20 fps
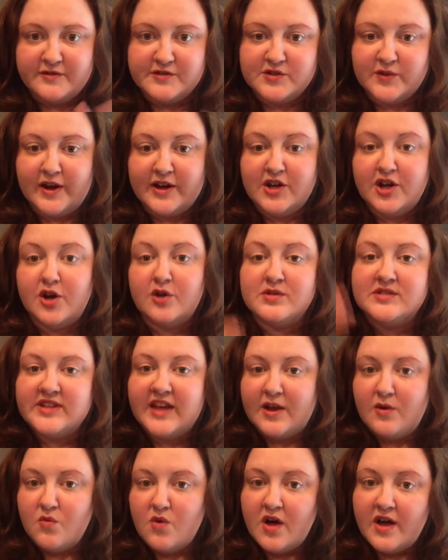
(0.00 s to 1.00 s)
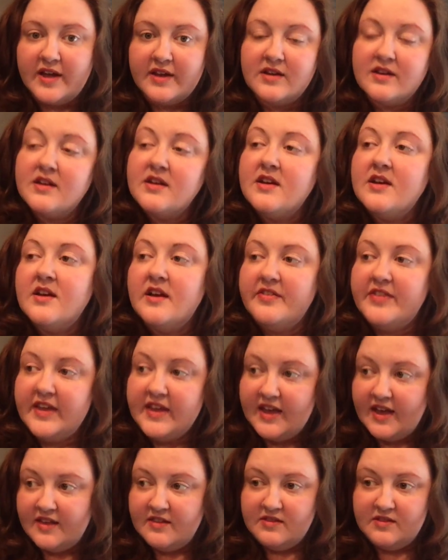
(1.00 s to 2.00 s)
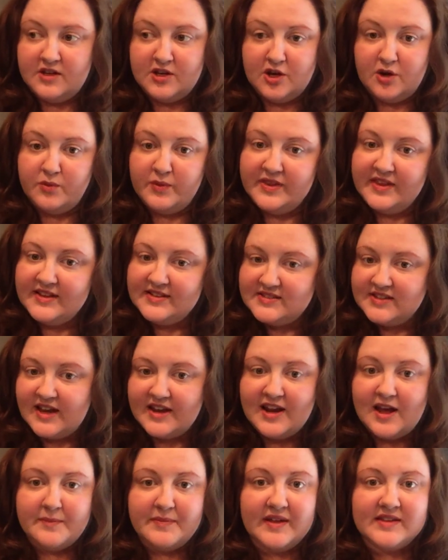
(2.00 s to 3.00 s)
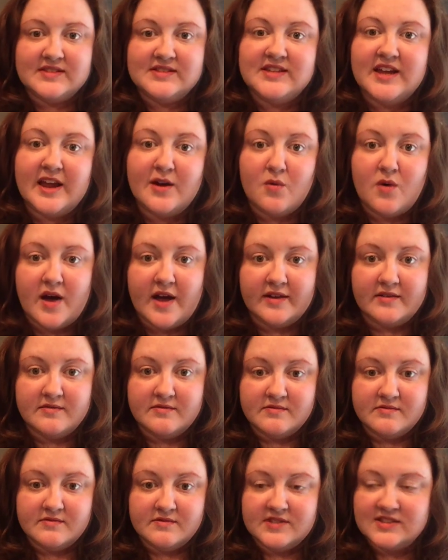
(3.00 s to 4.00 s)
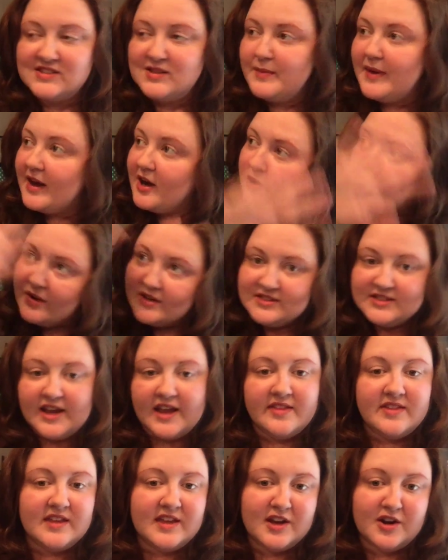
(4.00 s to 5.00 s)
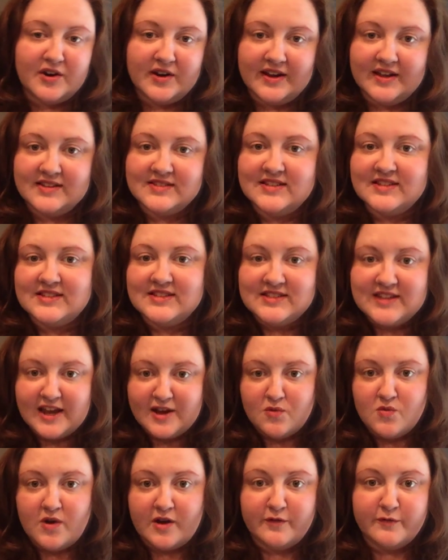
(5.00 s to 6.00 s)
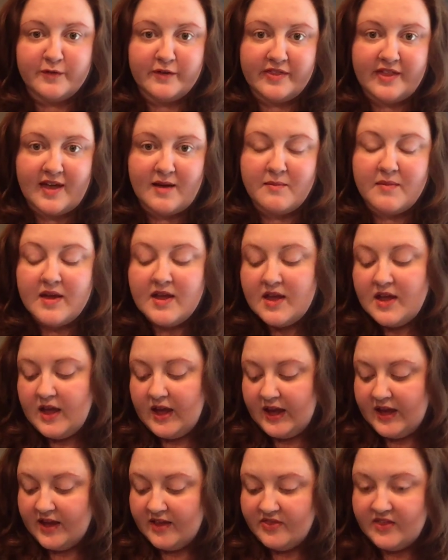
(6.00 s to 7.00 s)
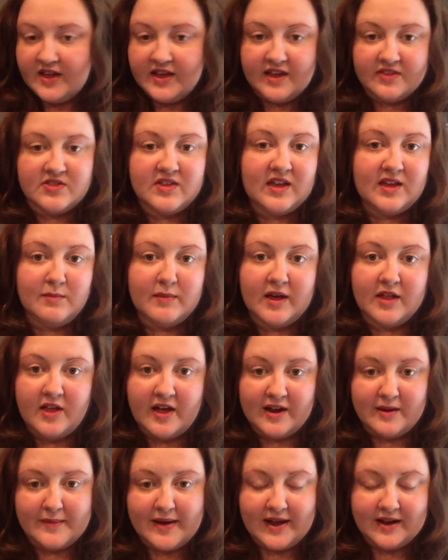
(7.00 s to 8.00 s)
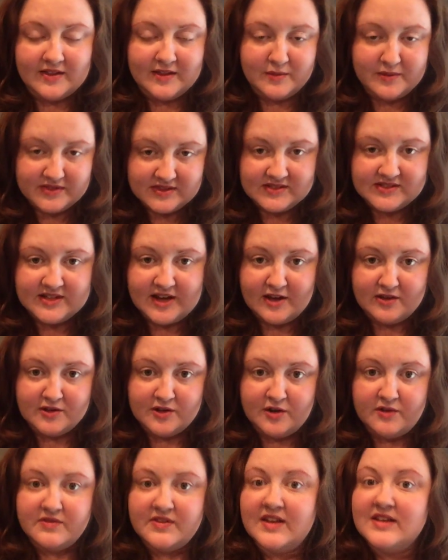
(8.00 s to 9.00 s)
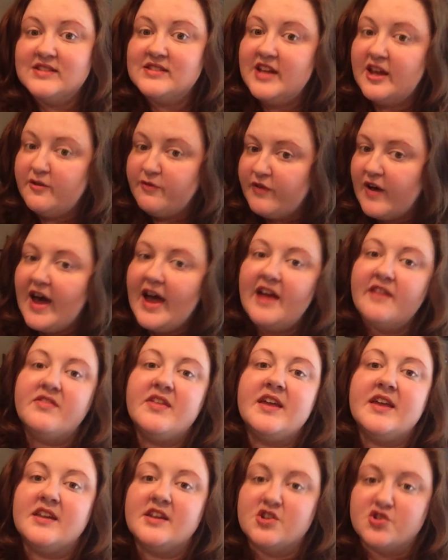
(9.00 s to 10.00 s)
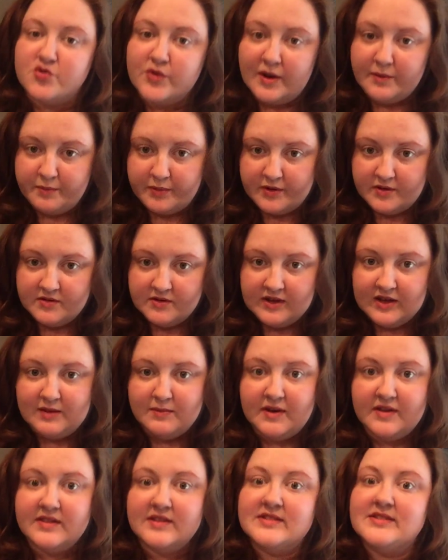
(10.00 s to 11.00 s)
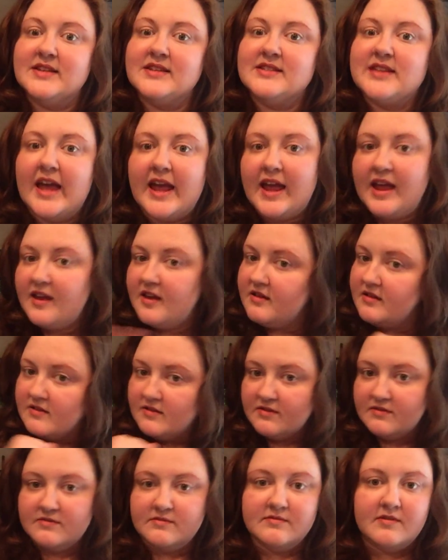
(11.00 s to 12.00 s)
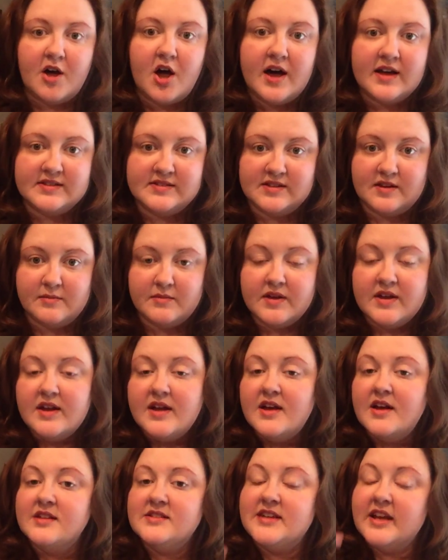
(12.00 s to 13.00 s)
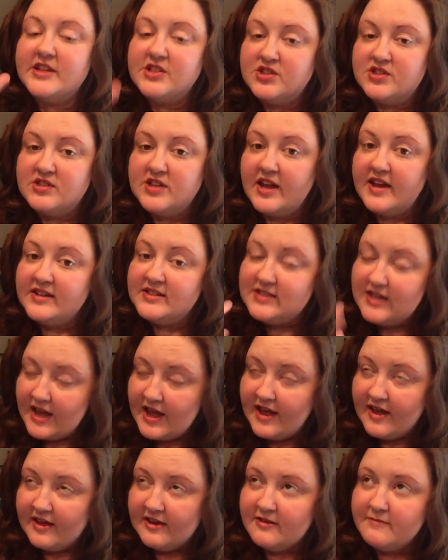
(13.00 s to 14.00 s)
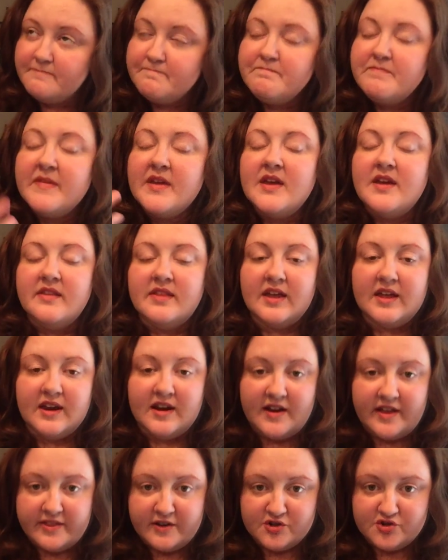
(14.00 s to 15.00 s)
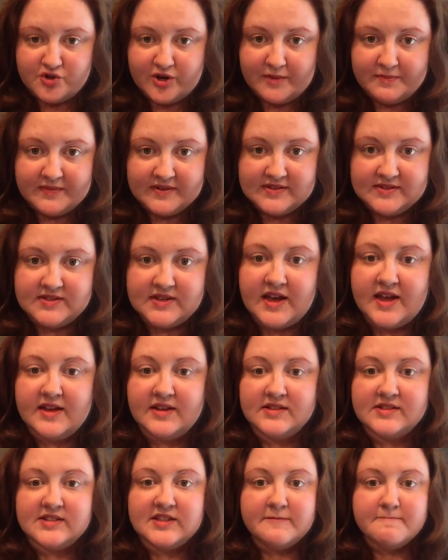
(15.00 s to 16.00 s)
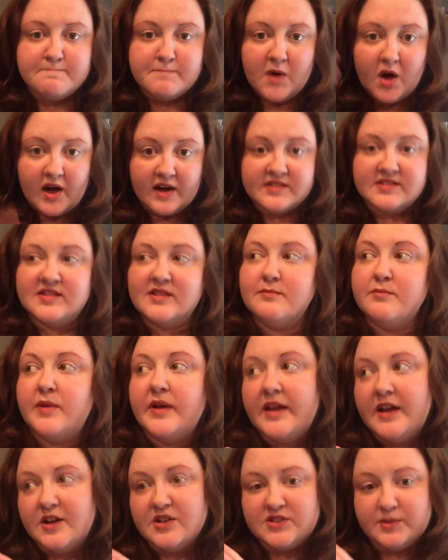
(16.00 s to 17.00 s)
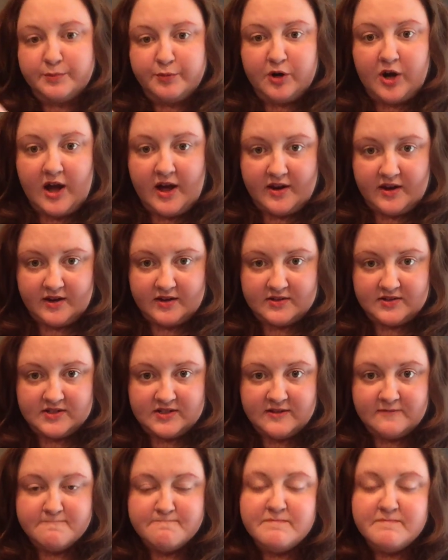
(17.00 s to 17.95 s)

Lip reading: So I know day 1, they get, when they sign up, that's day 1. Doesn't matter what day of the year it is, it's day 1 for them. And they get the email automatically with the download. Then day 5, they get a drip email that says, hey, awesome. Day 10, they get another drip that says, awesome, here's a product.